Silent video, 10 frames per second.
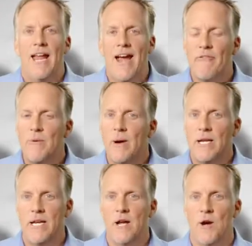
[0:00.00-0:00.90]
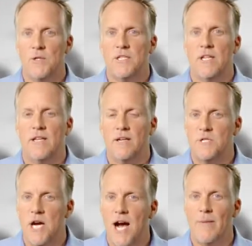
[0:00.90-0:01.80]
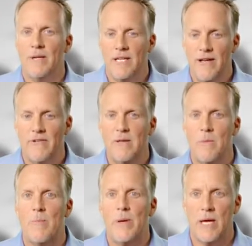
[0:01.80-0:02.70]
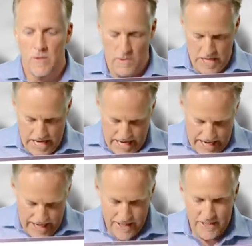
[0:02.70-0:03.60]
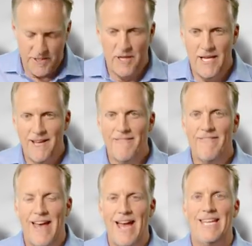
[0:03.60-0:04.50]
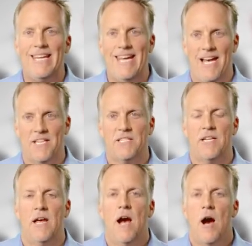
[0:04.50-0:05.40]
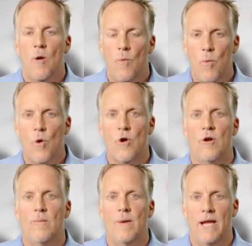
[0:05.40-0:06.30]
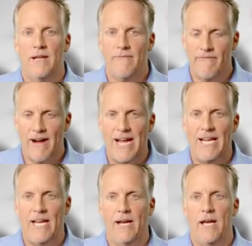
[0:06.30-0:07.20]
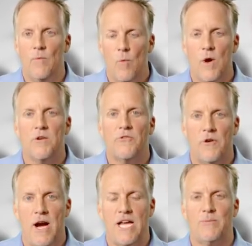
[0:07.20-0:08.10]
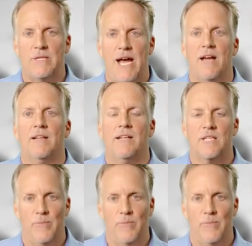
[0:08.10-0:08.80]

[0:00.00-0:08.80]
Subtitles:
and everybody knows that their job in giving them the pickle is to give that guest a warm and inviting and wonderful hospitality